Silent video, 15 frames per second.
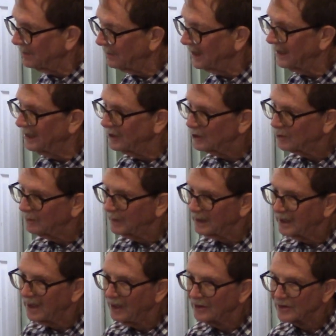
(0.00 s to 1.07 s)
diminish
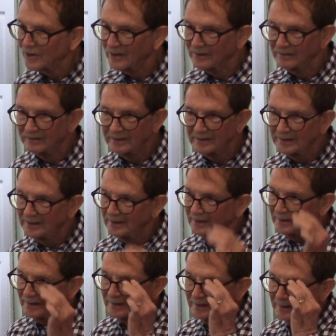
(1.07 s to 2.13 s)
because of
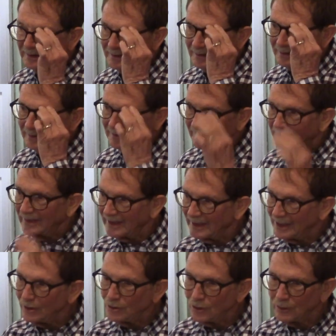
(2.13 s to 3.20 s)
the
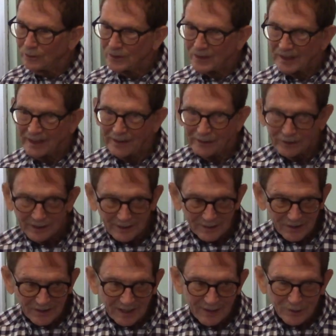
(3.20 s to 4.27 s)
issues that are
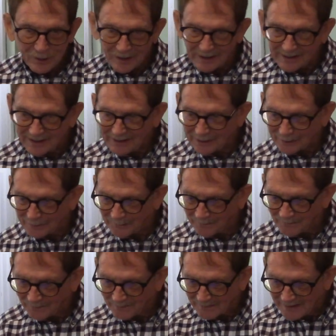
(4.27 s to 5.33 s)
discussed in here.
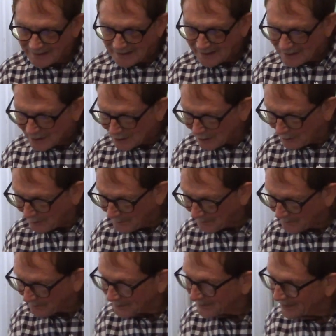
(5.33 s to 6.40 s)
So
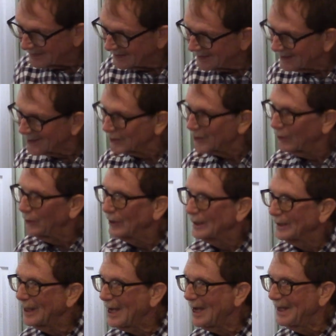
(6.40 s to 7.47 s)
it's third
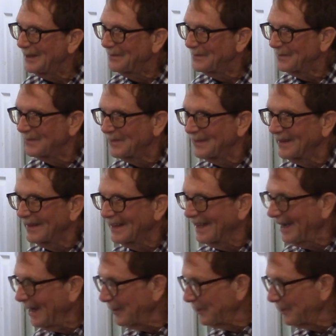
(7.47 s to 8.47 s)
in line. I